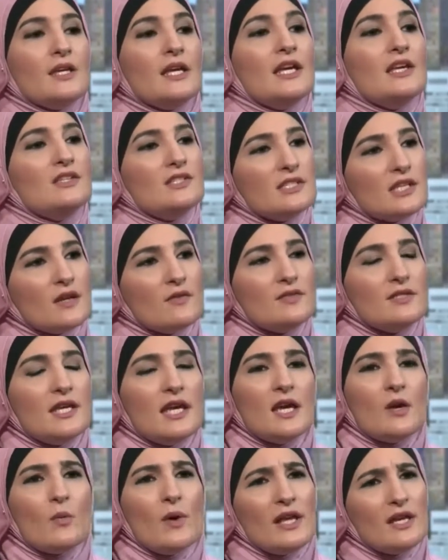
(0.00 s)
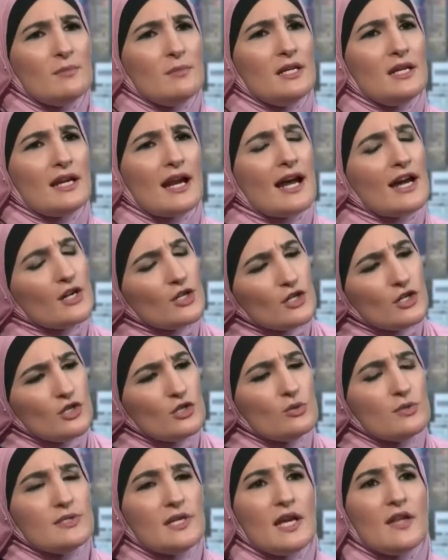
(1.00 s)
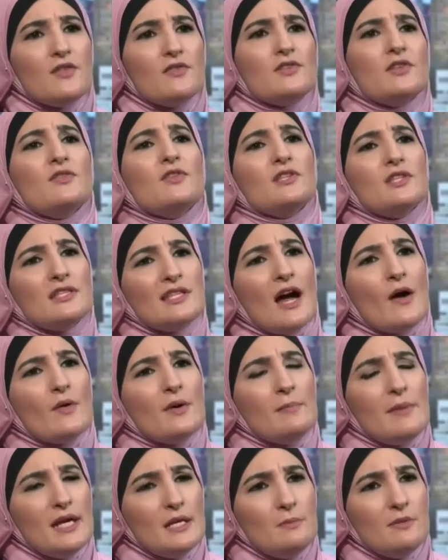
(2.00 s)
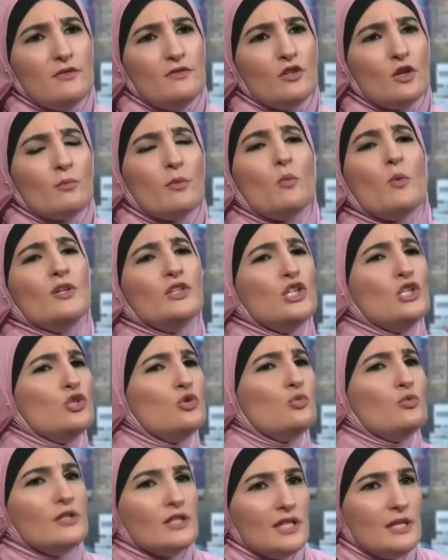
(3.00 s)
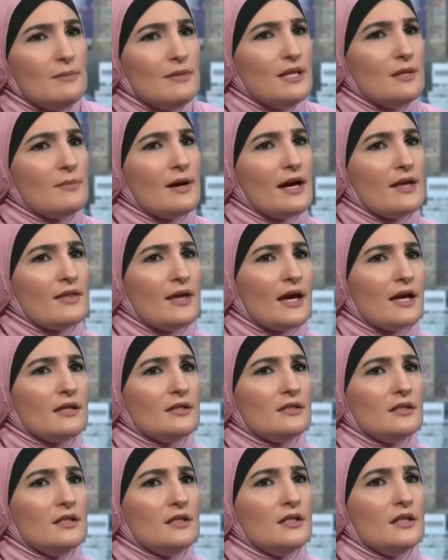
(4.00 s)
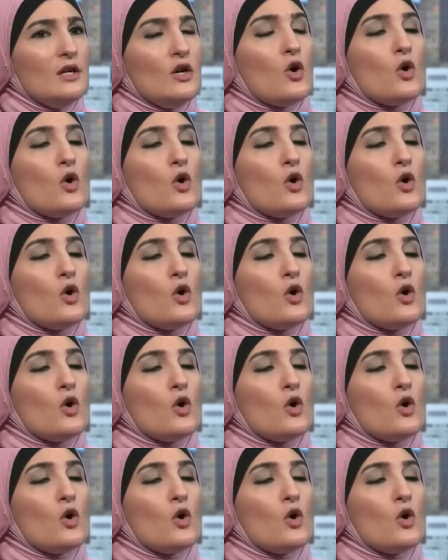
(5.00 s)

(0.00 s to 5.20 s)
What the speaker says: Instead of saying, wait a minute, I heard you say this and this is how it made me feel, but what did you really mean by that? Mm-hmm.